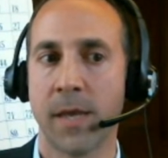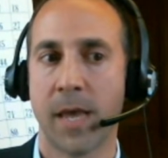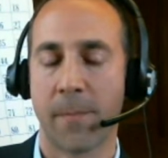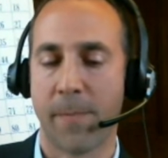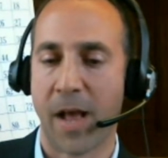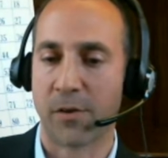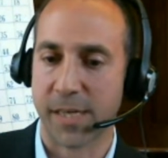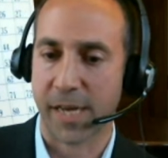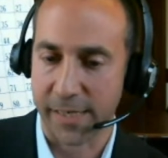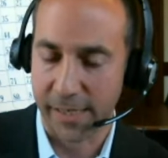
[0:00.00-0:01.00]
and bounce
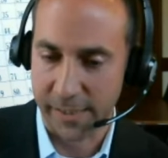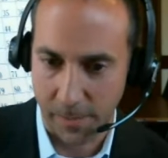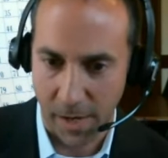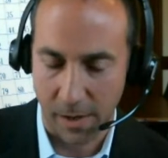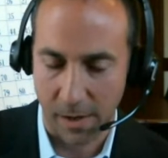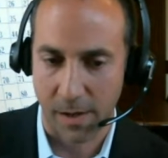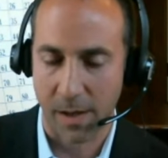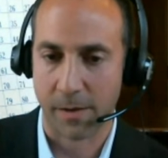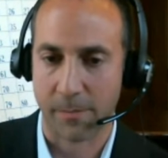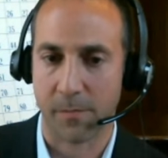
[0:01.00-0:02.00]
ideas about uh,
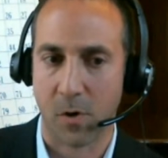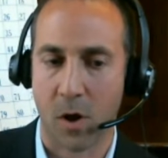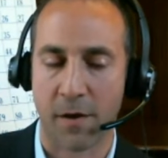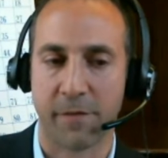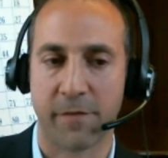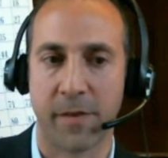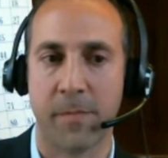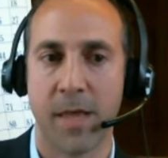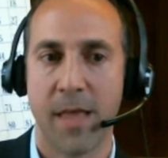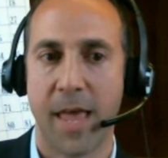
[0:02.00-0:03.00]
um, off of him.
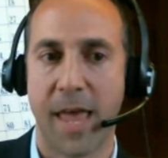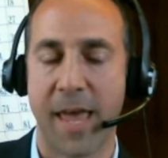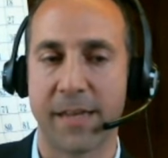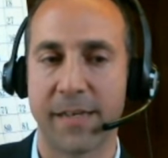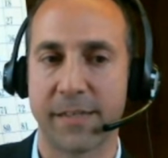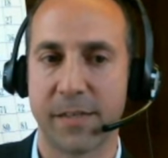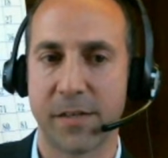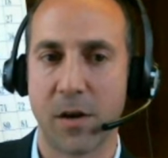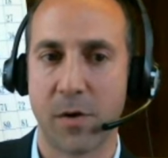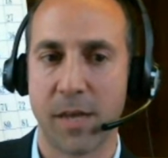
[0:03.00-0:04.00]
And
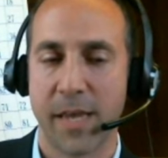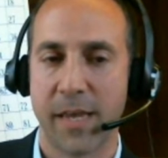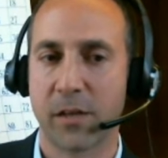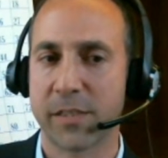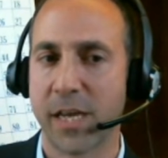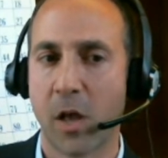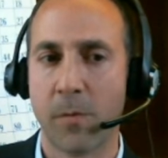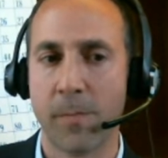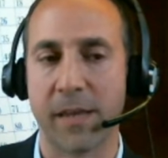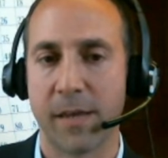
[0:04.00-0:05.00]
you know, he'll tell
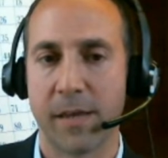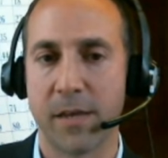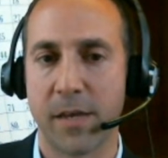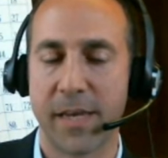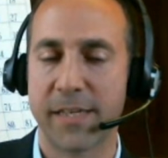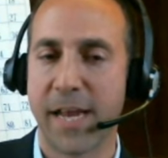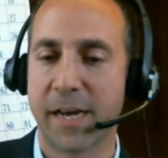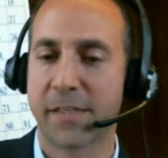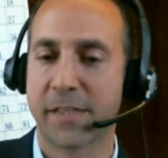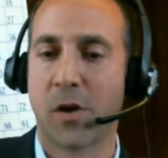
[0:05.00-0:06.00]
me he, he's
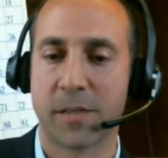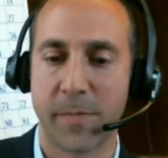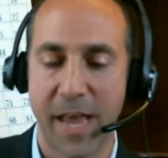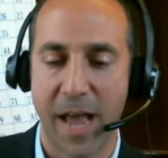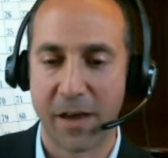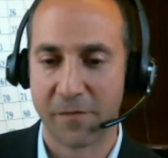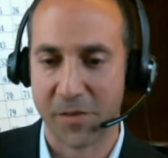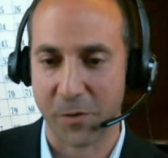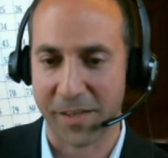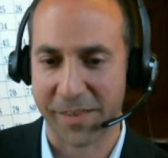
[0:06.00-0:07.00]
actually talked me out of
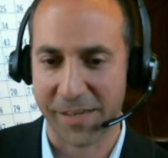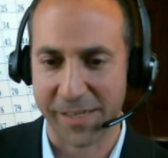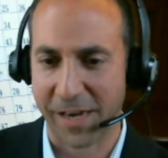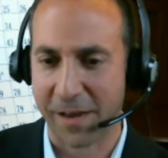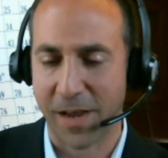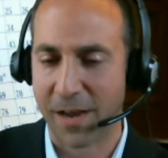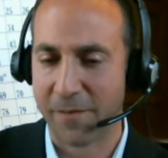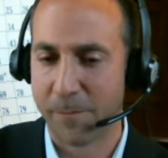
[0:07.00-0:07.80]
doing things. Like I've I've